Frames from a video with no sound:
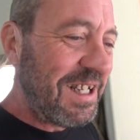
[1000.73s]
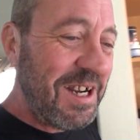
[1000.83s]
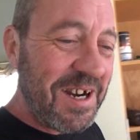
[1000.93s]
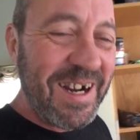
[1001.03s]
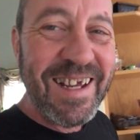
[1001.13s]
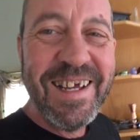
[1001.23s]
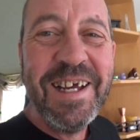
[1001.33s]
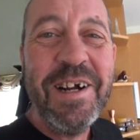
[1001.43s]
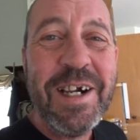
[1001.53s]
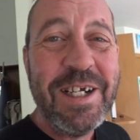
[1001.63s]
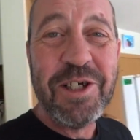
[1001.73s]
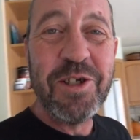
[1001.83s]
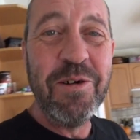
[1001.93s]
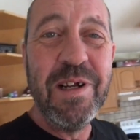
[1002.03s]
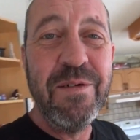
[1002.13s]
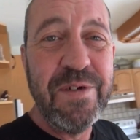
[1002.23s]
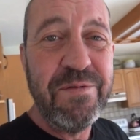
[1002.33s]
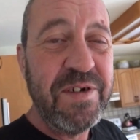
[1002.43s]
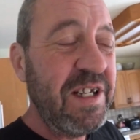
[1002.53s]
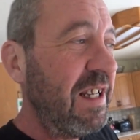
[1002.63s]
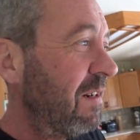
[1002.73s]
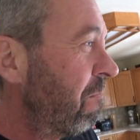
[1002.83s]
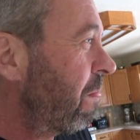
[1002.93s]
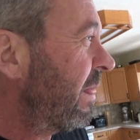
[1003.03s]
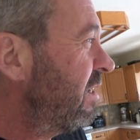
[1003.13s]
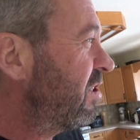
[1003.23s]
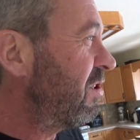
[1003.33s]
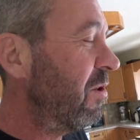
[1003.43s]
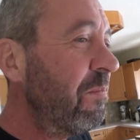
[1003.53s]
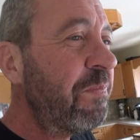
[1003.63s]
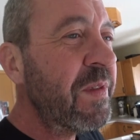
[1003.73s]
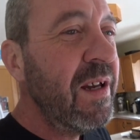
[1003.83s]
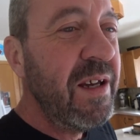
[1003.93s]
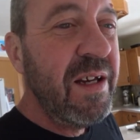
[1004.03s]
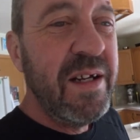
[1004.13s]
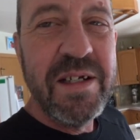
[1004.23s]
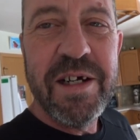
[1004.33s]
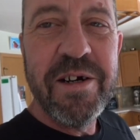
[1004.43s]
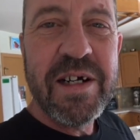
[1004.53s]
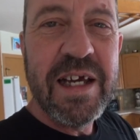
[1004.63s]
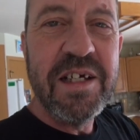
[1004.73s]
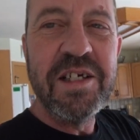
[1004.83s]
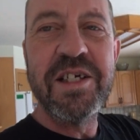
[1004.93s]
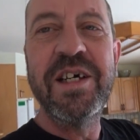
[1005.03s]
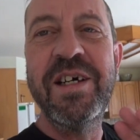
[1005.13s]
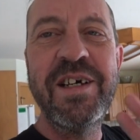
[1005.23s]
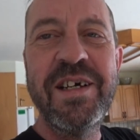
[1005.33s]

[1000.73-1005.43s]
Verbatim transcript: year is turning 15. So Derek has